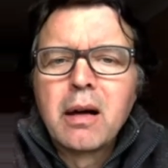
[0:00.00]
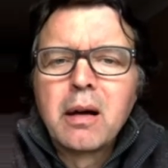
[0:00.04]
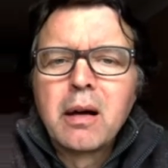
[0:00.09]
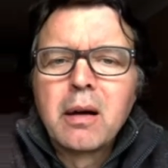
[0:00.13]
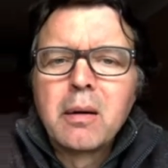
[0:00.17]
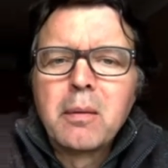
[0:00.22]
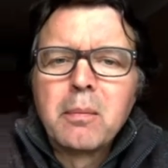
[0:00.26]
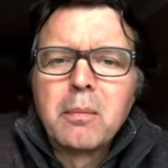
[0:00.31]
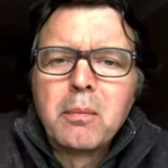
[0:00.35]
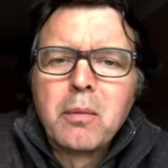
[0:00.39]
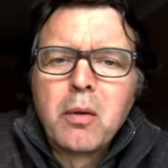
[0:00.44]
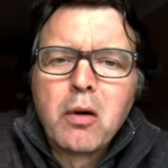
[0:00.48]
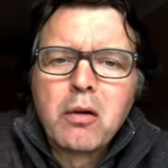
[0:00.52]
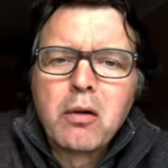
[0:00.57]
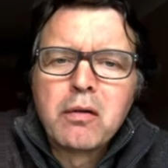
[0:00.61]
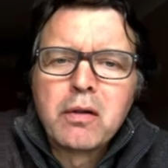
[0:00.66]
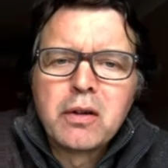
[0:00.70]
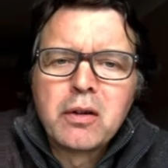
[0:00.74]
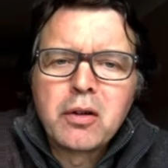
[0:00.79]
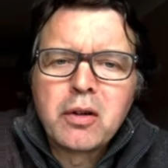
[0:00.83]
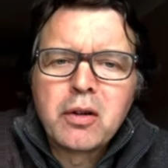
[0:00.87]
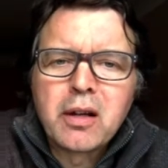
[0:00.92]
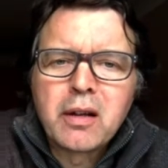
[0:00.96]
more of a
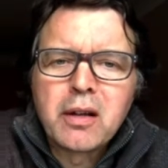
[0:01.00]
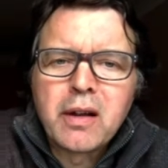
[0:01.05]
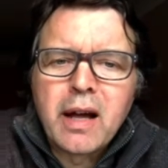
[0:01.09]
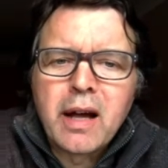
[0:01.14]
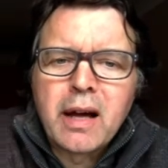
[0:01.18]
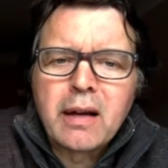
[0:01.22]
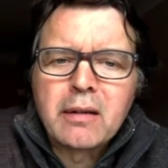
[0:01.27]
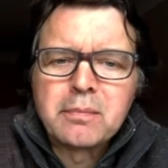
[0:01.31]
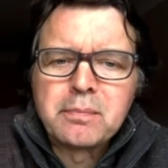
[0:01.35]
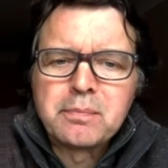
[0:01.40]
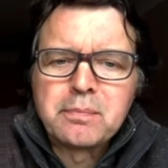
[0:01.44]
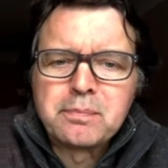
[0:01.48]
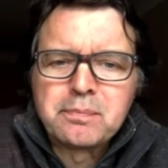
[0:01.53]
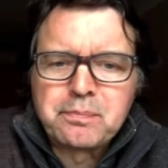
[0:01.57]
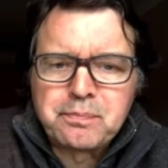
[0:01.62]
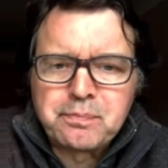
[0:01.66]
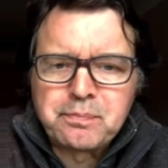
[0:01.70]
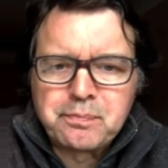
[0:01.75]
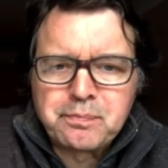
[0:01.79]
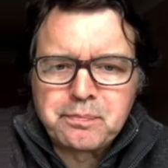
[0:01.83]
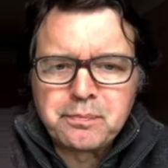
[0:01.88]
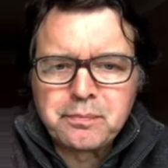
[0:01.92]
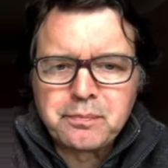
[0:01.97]
look at that.
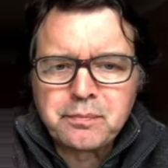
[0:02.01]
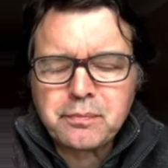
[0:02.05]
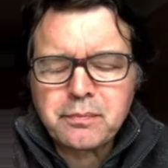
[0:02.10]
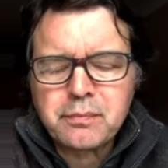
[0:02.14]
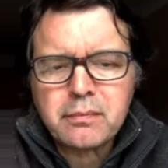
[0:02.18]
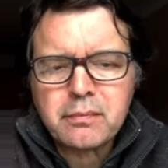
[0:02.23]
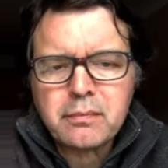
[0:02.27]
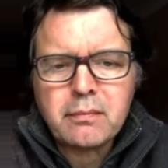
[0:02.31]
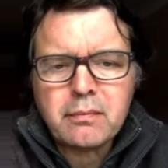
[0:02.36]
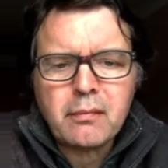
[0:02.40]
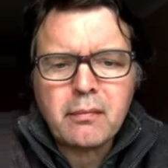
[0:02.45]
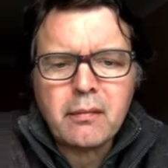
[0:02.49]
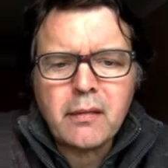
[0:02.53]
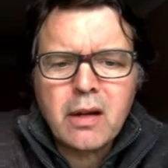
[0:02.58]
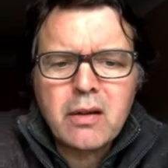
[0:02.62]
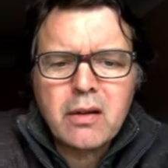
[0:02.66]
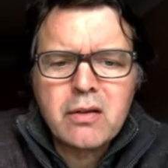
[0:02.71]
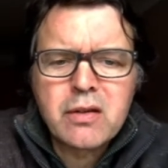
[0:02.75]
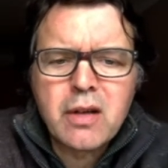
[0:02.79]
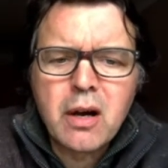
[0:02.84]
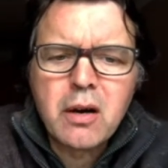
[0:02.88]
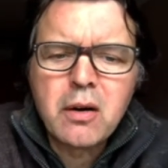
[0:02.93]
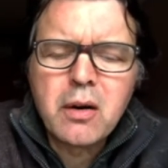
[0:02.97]

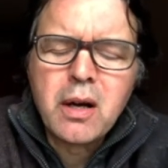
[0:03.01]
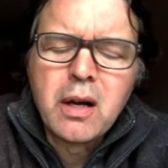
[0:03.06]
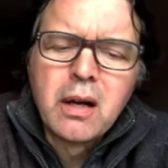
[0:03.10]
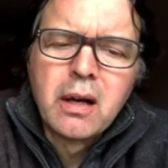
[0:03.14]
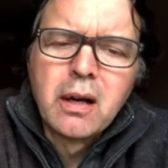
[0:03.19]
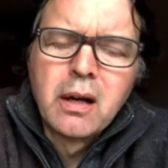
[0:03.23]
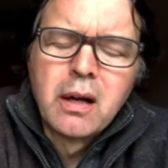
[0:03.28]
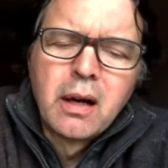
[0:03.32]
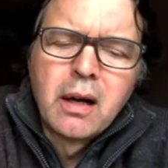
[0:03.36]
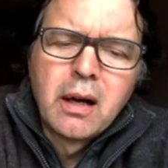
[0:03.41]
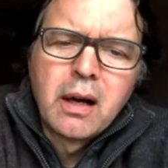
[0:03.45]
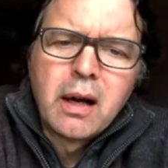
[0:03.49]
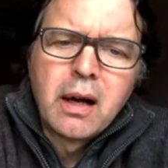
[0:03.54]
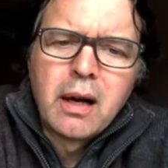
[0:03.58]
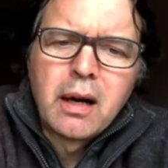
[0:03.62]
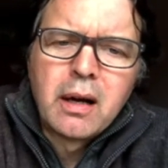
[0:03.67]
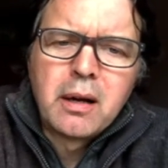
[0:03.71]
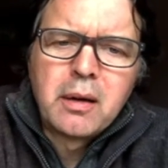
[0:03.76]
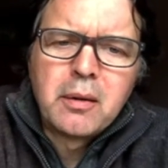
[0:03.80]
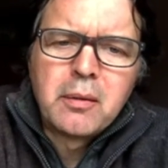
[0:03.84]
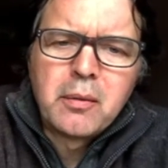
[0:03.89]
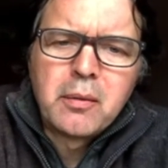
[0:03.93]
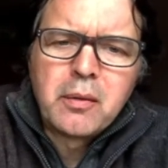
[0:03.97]
So
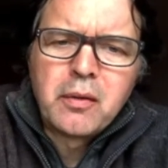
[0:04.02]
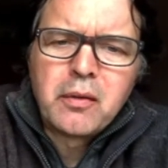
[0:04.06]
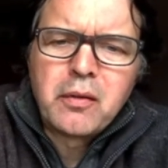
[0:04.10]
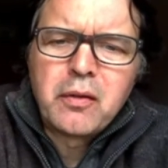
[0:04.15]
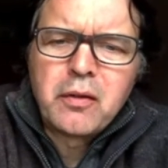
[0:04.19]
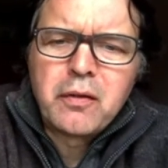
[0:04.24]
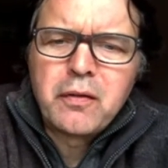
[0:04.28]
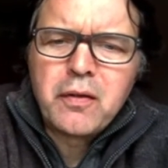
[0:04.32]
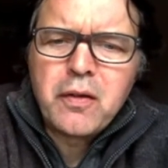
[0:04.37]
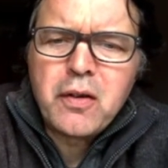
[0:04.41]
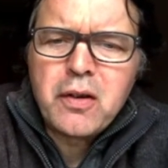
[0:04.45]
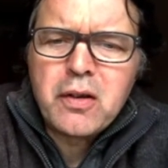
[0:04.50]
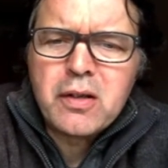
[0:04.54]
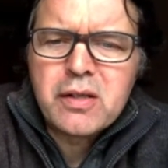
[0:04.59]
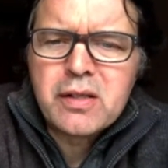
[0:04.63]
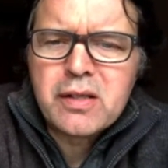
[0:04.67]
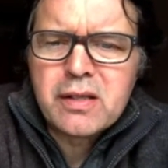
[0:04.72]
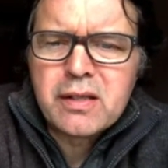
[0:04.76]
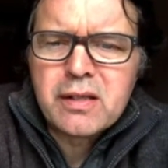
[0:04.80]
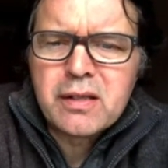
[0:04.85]
the first